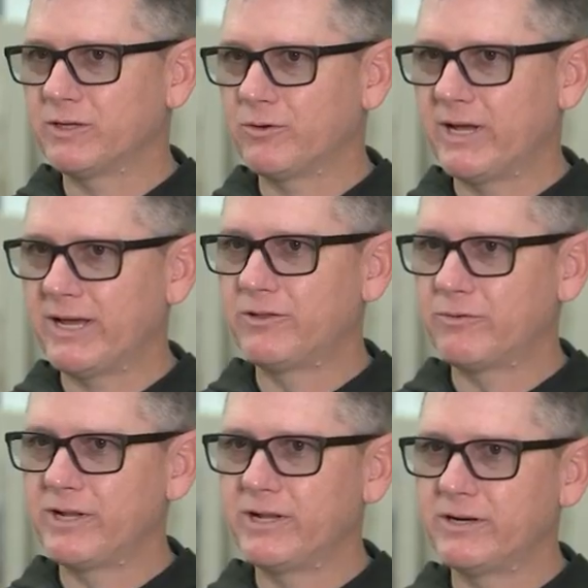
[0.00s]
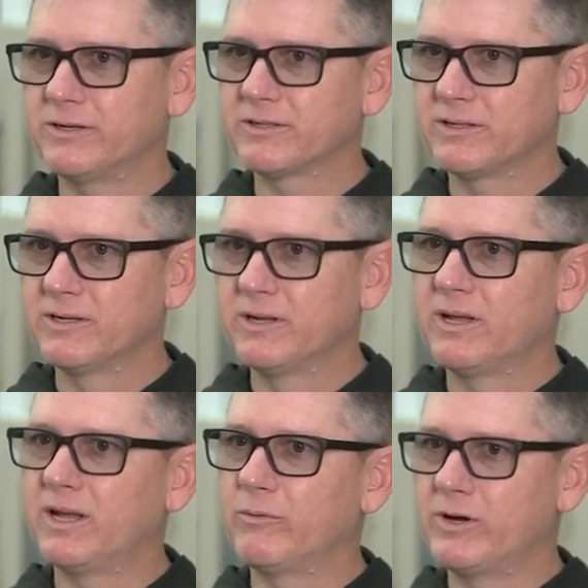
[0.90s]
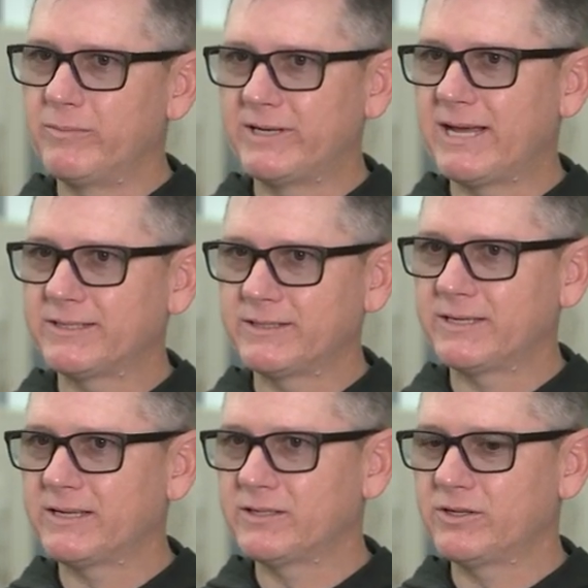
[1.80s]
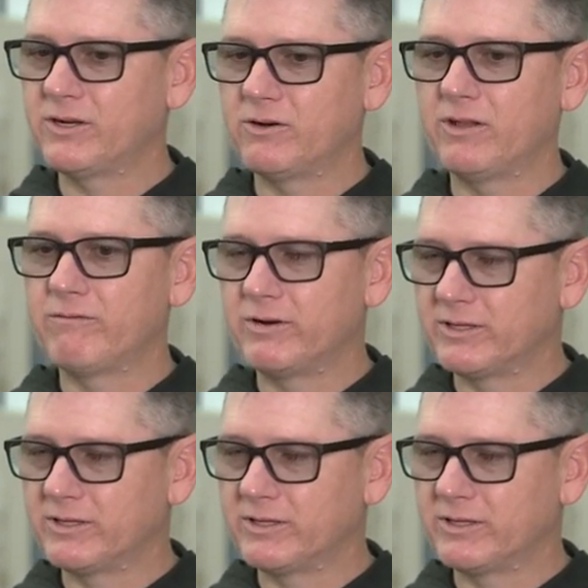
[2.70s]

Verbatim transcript: told I had three years, and when it metastasizes to your liver,